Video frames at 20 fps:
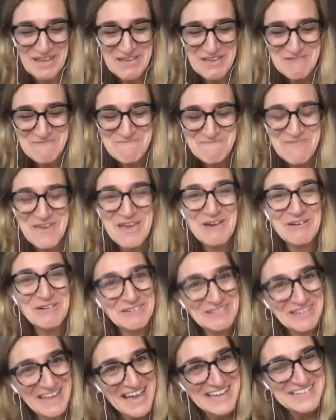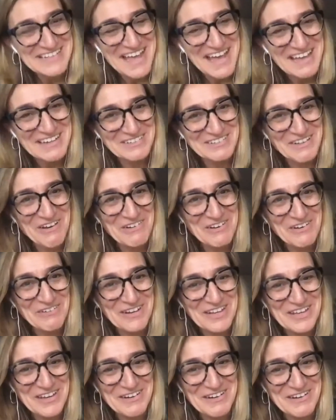Bill has had a long
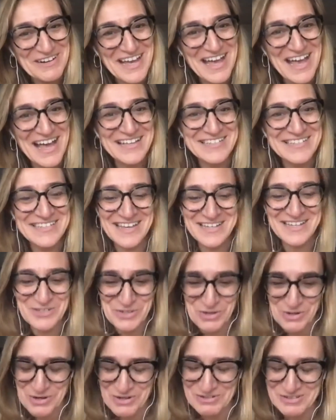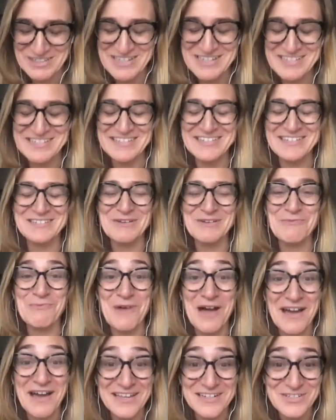career as a journalist, as a
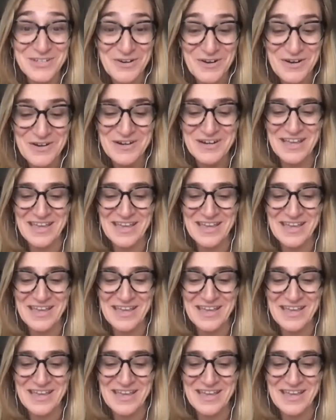writer,